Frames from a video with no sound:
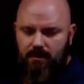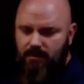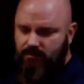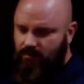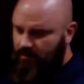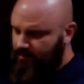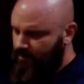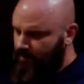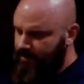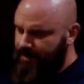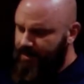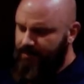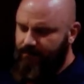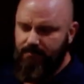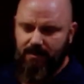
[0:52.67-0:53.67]
So let's look
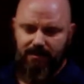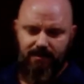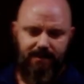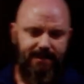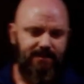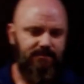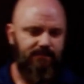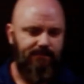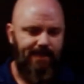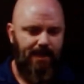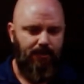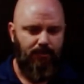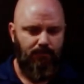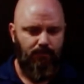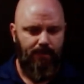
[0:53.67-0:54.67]
at it from the lens of
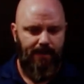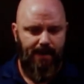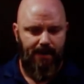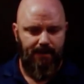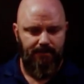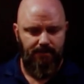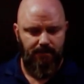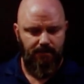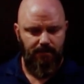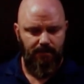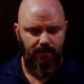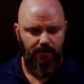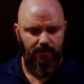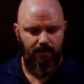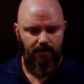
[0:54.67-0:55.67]
that threat actor.
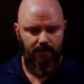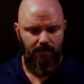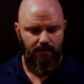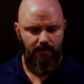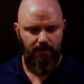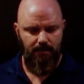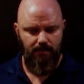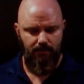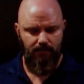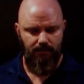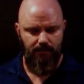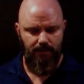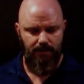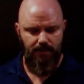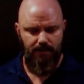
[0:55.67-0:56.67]
Come
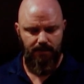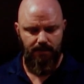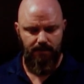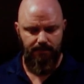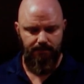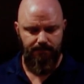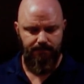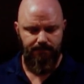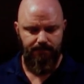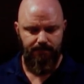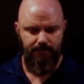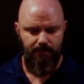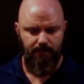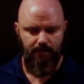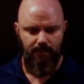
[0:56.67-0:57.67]
over here,
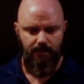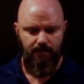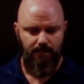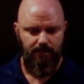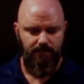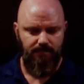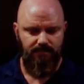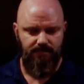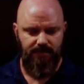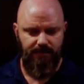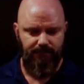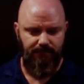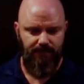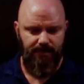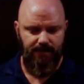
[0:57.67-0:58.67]
little
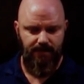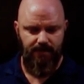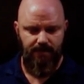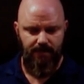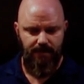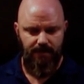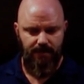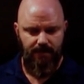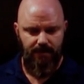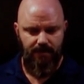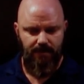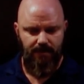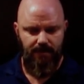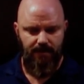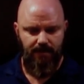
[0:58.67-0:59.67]
stick figure.
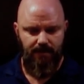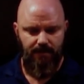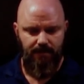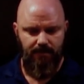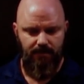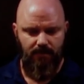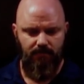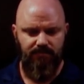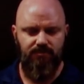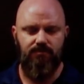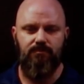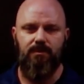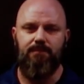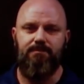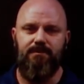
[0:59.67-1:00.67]
They're always
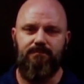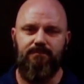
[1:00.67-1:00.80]
grumpy